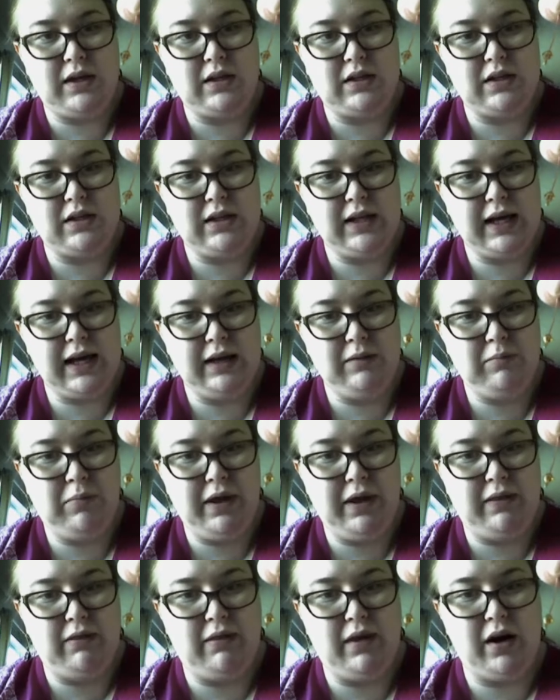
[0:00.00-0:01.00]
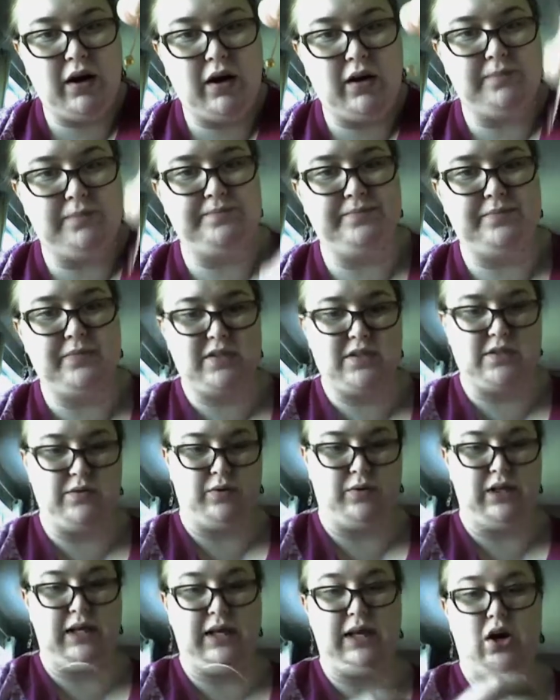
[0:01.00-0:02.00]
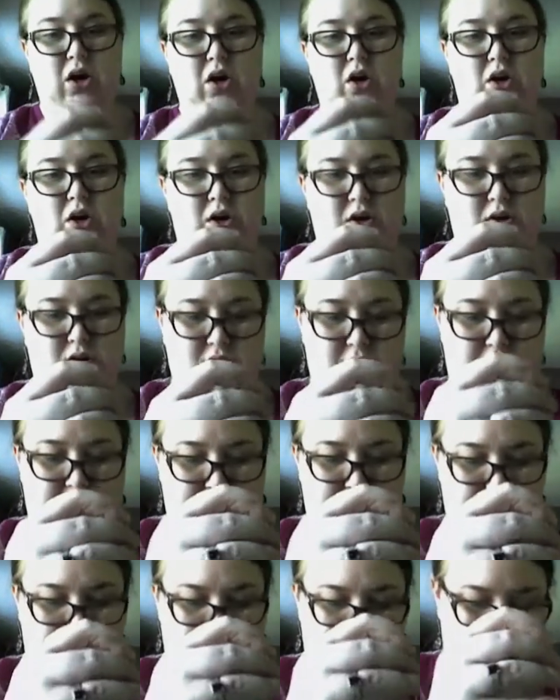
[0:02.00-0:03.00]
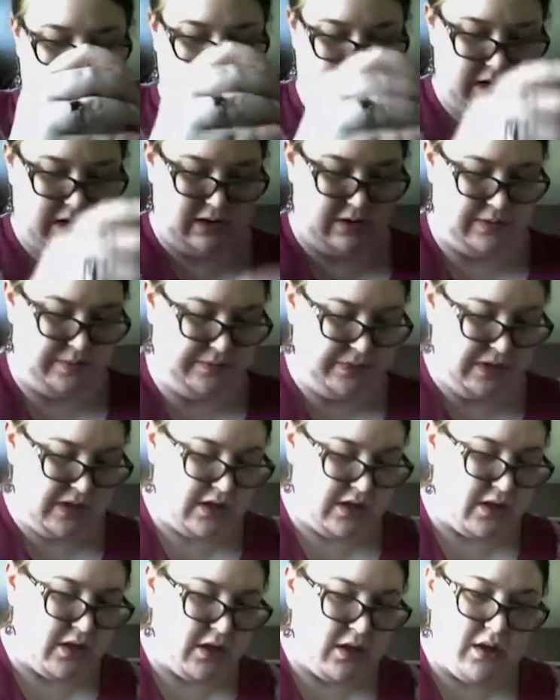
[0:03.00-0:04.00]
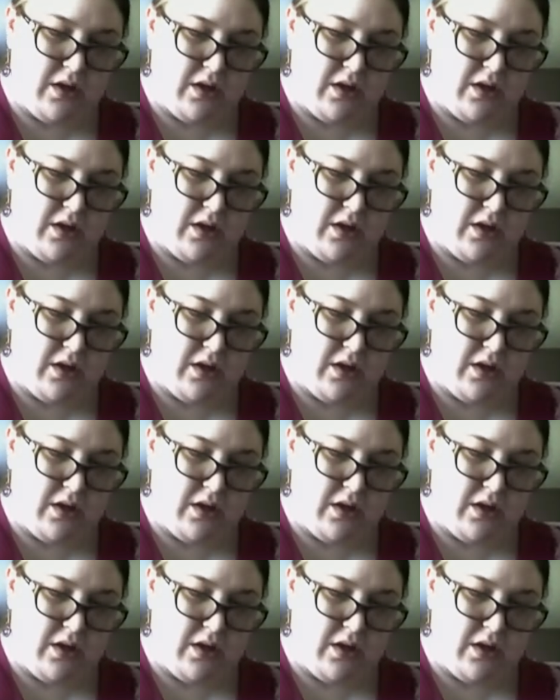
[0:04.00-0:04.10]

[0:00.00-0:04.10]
our homemade little head pin there. It's a really long head pin right now.